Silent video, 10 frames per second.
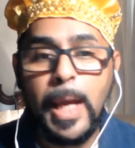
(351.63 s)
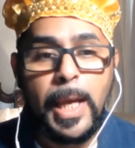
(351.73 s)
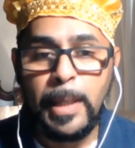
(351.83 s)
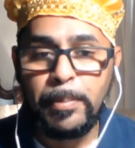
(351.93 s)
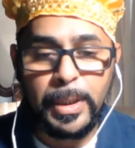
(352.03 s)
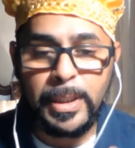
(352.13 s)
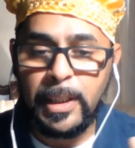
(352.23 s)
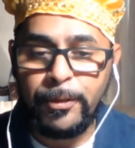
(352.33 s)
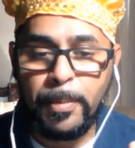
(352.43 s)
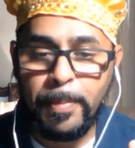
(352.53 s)
He puts
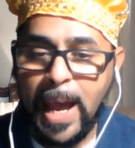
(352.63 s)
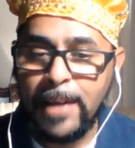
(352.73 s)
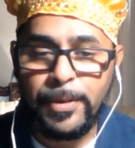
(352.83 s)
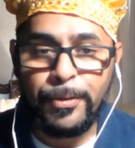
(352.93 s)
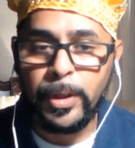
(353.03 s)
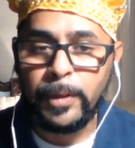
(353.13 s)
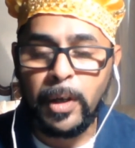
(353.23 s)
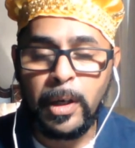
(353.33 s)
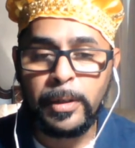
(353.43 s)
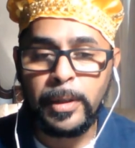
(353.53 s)
different paths in front of
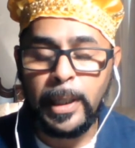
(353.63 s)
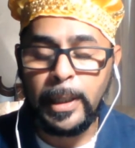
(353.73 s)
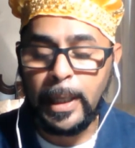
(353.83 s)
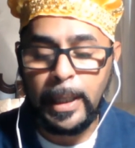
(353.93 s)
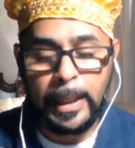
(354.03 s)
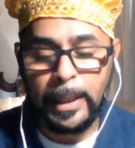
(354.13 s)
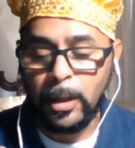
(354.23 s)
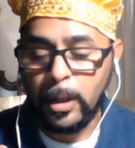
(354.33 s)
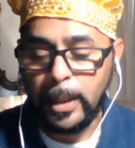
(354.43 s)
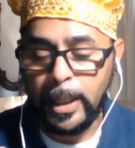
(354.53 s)
in
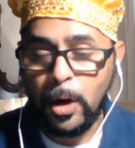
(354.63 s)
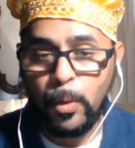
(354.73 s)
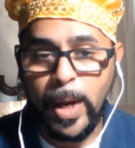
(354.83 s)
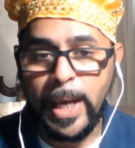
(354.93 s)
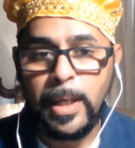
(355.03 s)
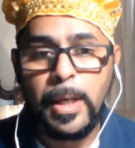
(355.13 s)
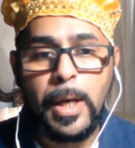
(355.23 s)
our way.